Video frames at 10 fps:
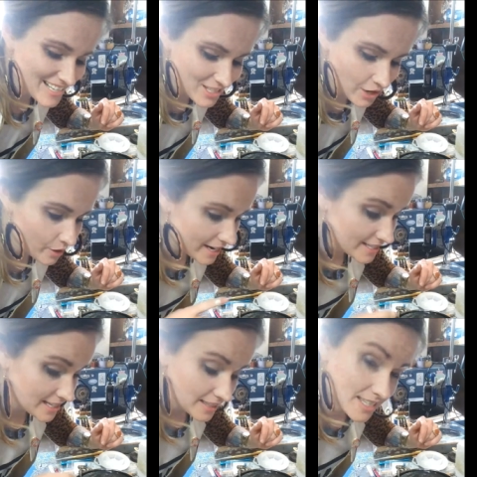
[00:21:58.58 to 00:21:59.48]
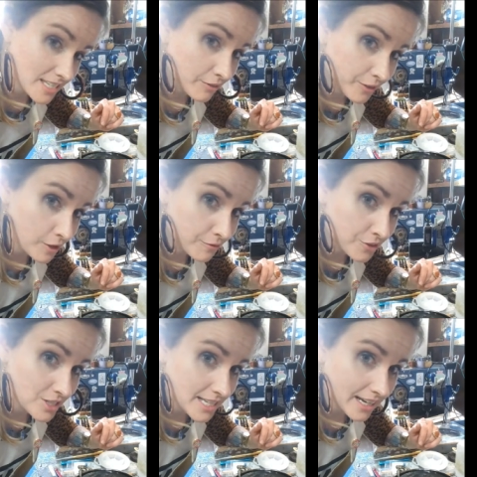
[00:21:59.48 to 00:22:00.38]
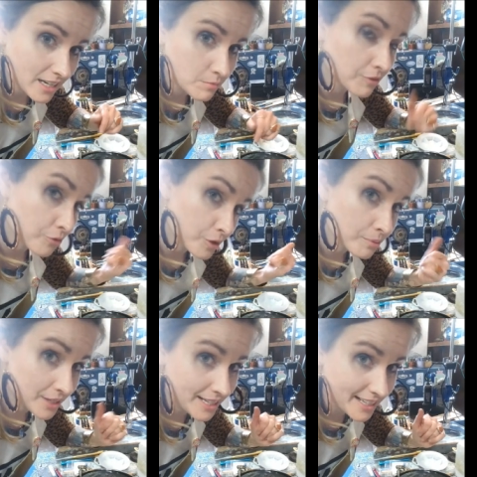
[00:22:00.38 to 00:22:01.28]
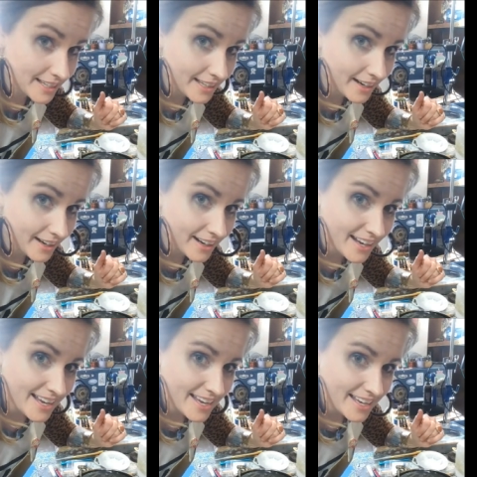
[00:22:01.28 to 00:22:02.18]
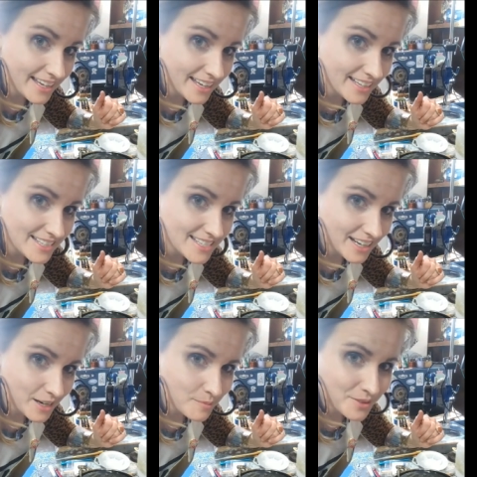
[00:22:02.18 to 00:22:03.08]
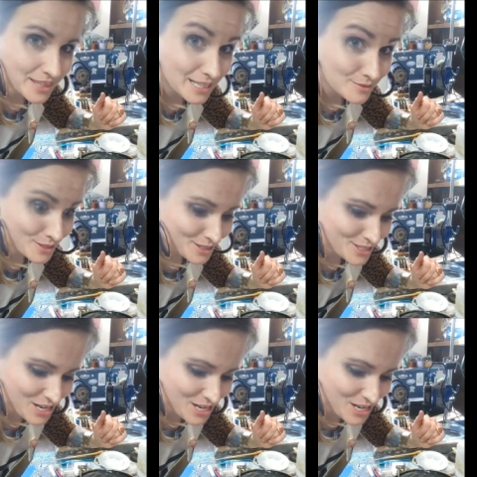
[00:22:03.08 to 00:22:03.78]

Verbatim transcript: So I set the stuff here for a second before putting it in there. And um, thanks for the good